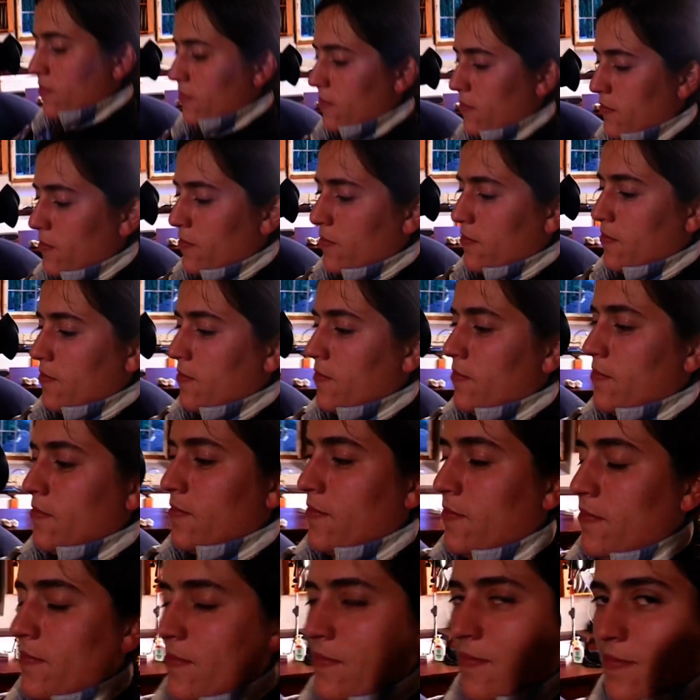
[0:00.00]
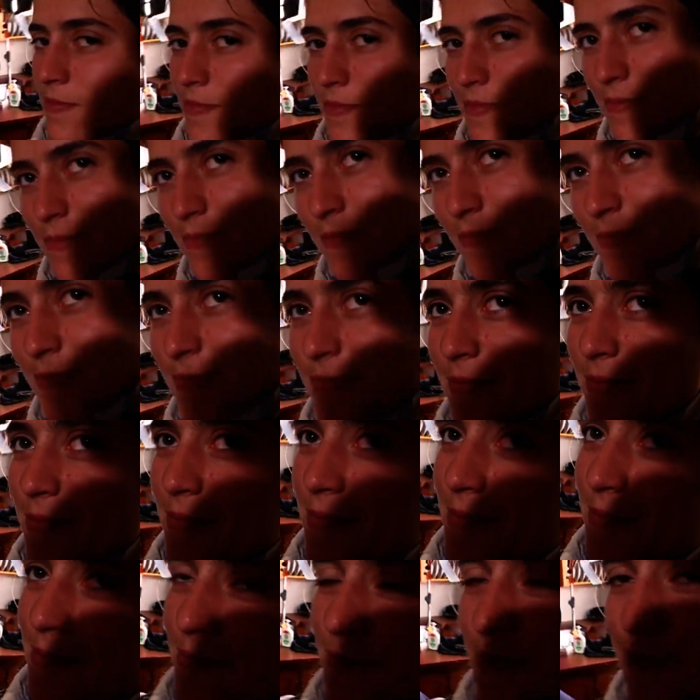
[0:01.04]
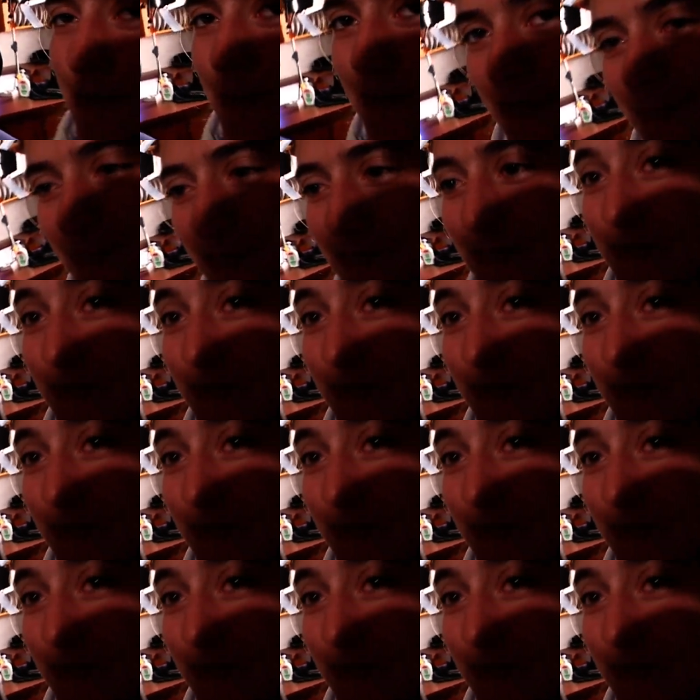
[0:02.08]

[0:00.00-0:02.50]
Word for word: list to do tomorrow? Paint, four